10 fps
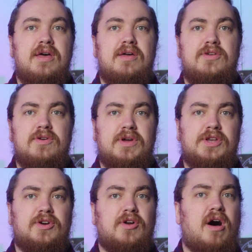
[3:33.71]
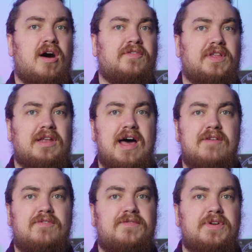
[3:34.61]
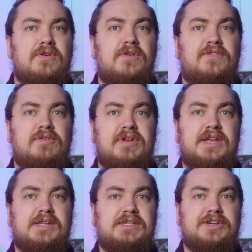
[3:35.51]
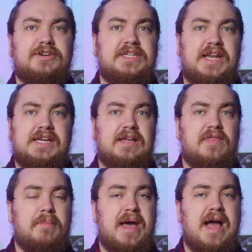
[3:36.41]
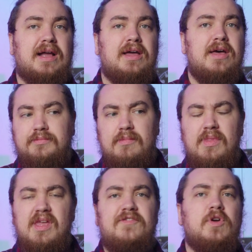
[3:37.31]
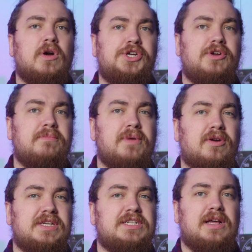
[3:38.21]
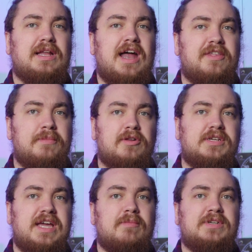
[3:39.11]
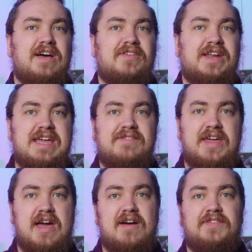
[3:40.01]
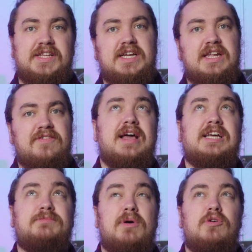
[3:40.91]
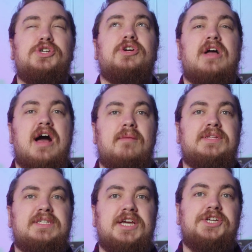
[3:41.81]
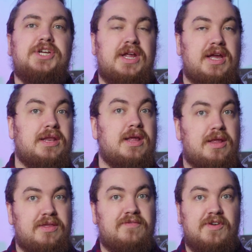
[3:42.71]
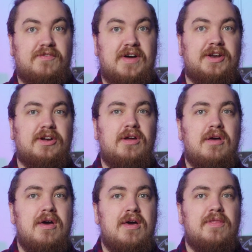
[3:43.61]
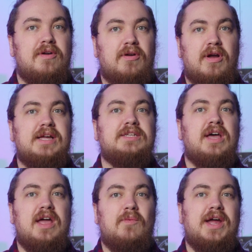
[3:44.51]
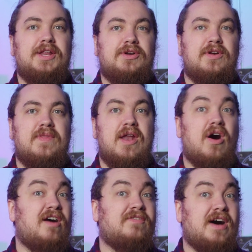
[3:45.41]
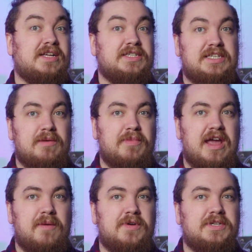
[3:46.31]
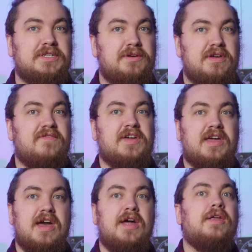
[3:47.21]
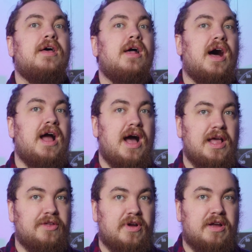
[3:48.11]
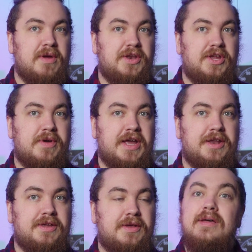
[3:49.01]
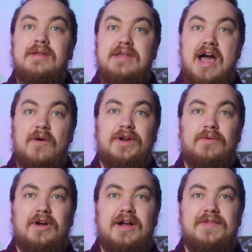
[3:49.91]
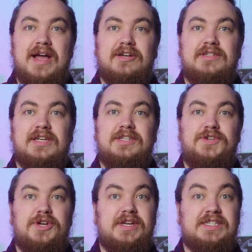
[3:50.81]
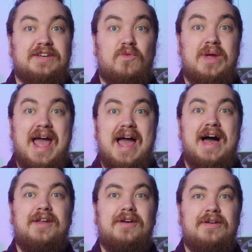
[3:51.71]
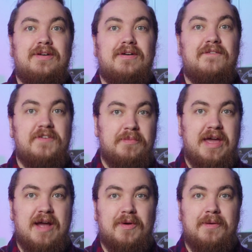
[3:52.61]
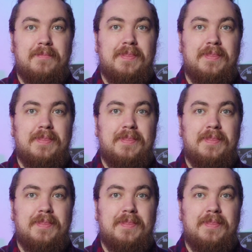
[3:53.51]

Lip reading: You can turn off the live review if you need to see your settings on the back. If you are shooting mirrorless, a lot of the mirrorless cameras have an EVF that's going to give you exposure compensation in the viewfinder. There is a way to turn that off on some cameras. If you can, I highly recommend doing it. Now we're going to work on the exercise of shooting as if we had a film camera.